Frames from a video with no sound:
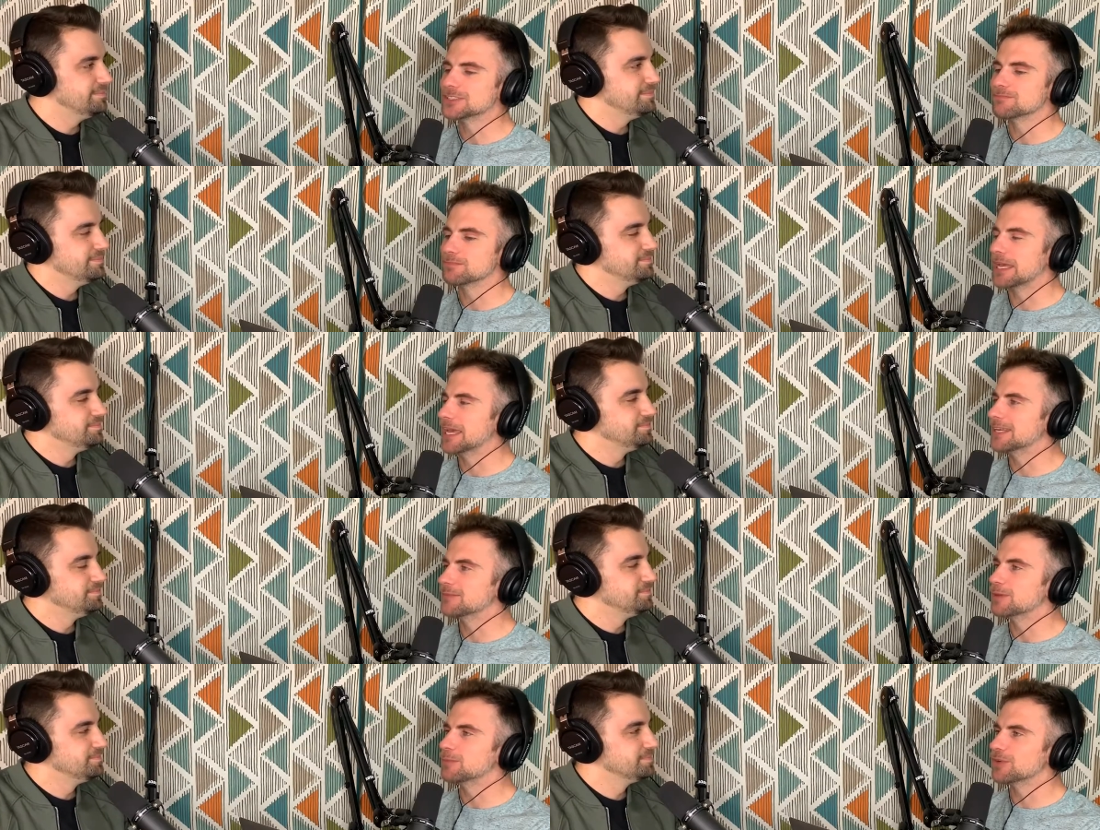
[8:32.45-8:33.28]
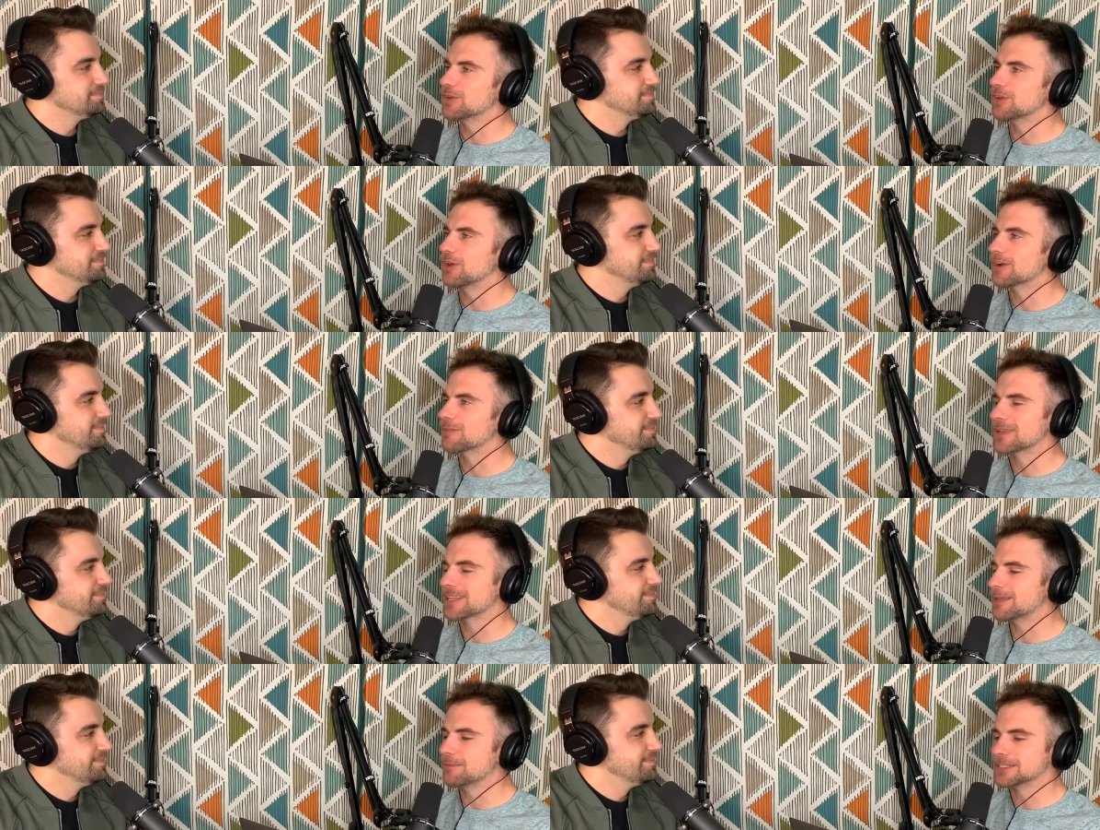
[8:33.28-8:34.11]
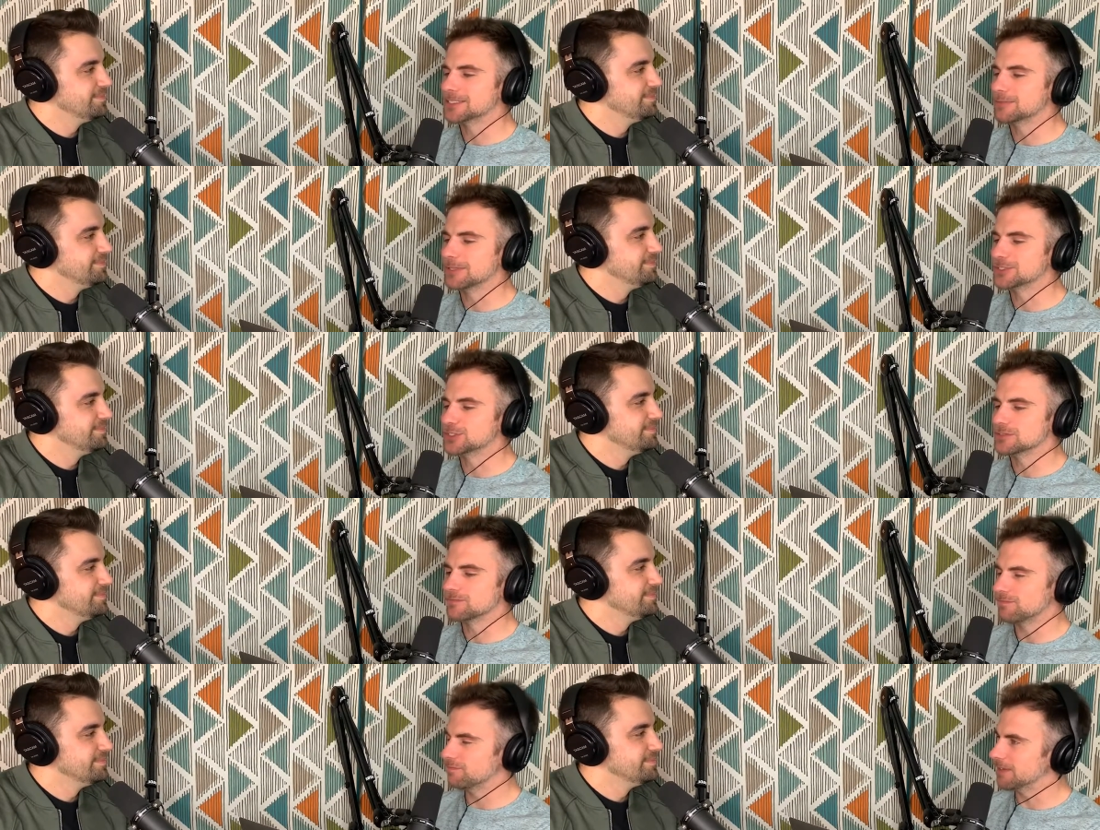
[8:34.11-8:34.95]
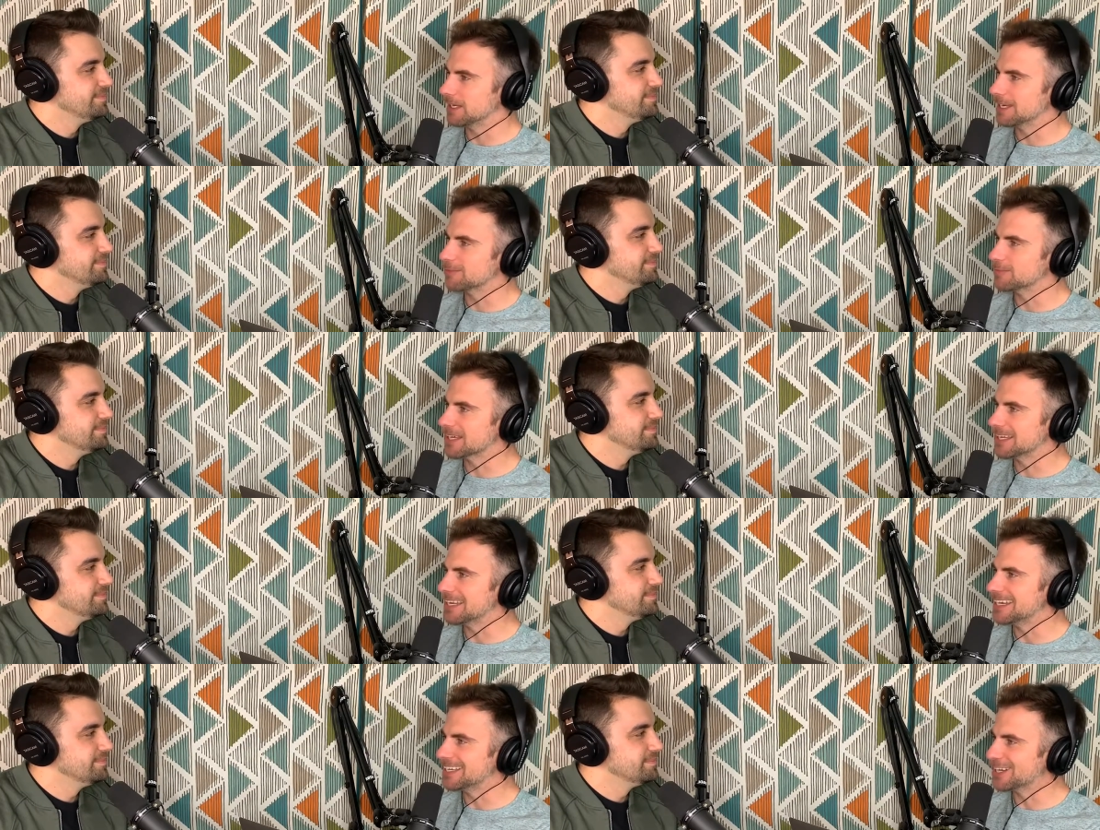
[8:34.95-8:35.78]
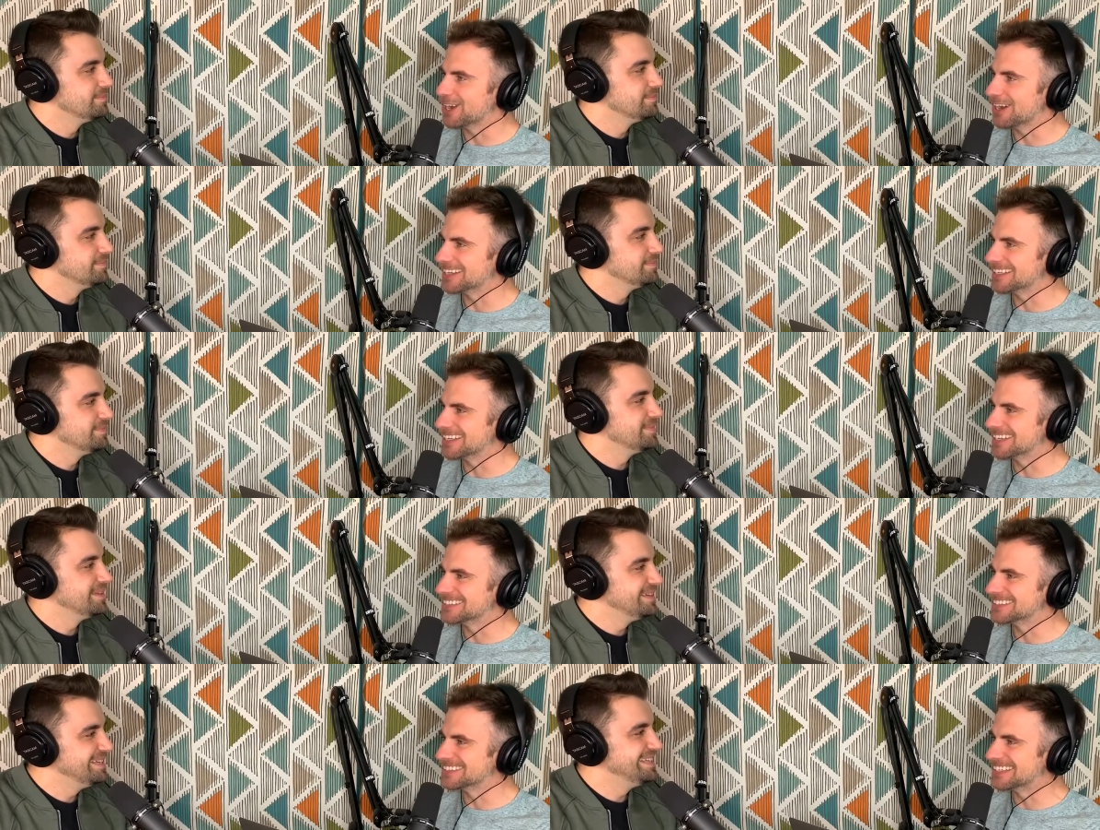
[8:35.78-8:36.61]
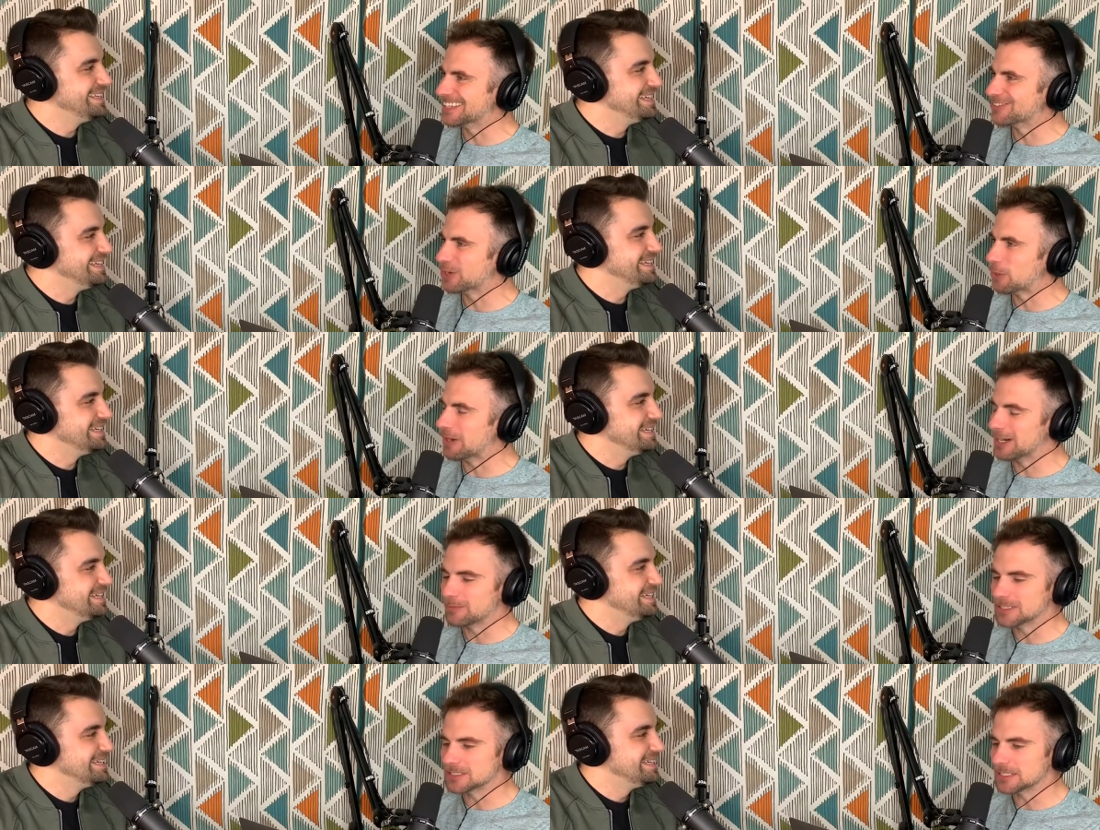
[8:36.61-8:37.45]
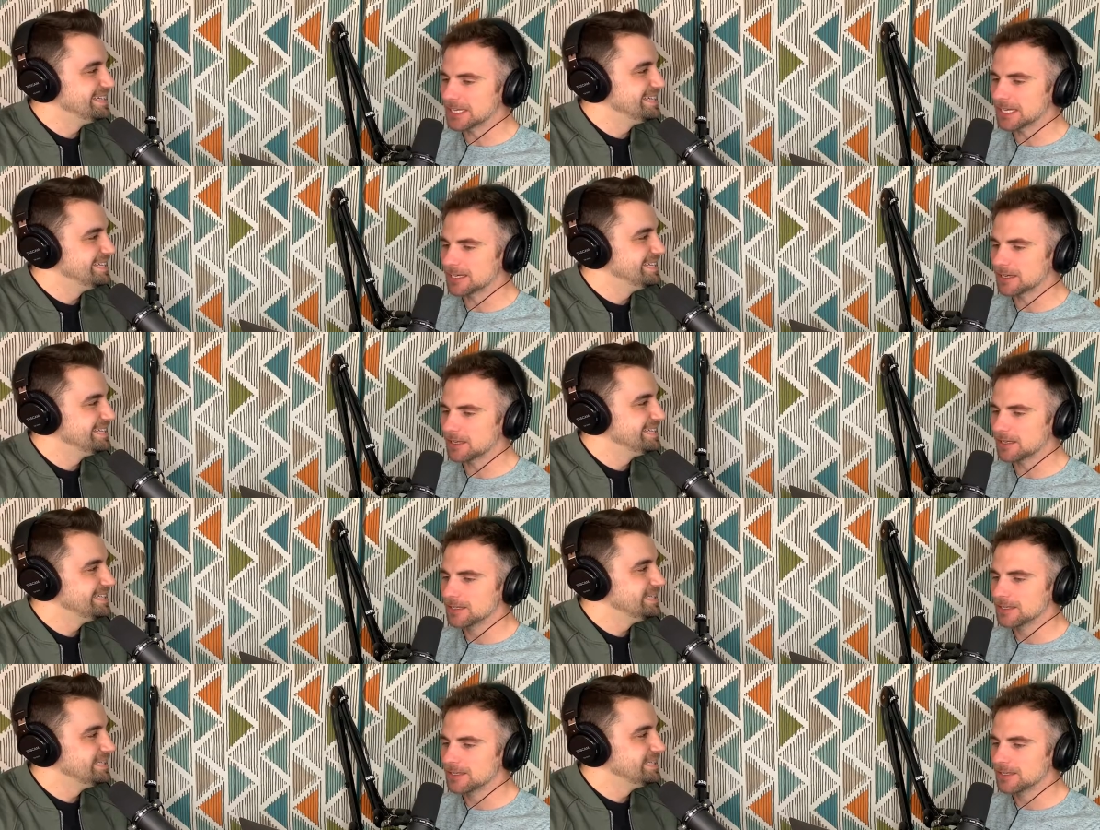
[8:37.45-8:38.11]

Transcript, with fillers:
Speaker 1: a band and people don't know it, I'm like, they must have been just filling up the Canadian content requirements in Canada.